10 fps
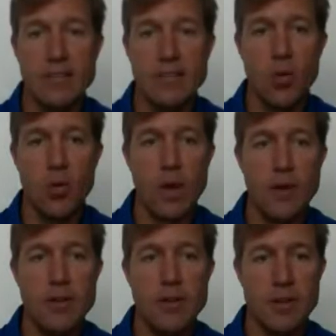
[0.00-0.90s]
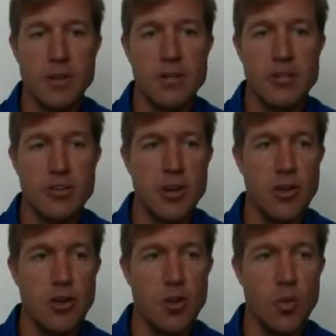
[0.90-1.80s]
And so what I'm going to do is I'm going to show
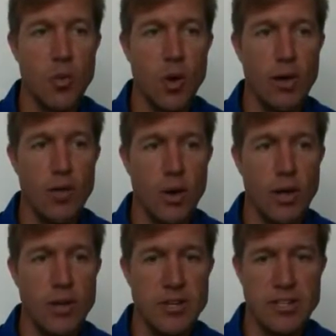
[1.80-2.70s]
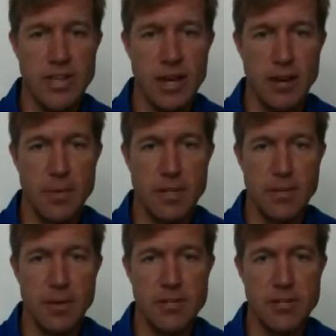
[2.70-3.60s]
you what you just said here, because
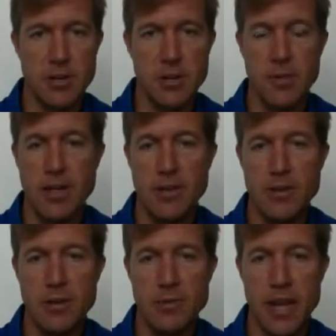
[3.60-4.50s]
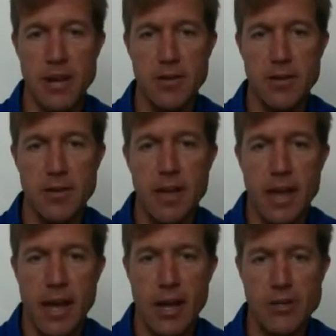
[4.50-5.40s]
I'm going to show you my YouTube channel,
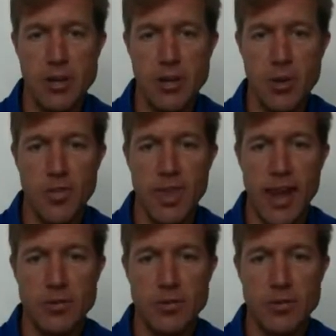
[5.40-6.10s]
and I'll show you what that